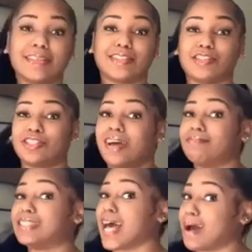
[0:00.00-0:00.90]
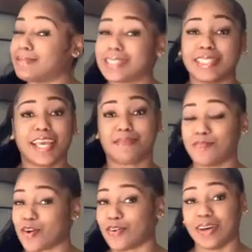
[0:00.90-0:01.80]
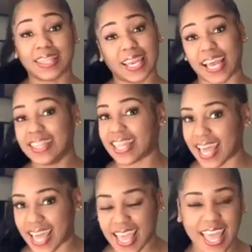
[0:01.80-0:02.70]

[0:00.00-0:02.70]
so she don't have time to sneak me or nothing like that.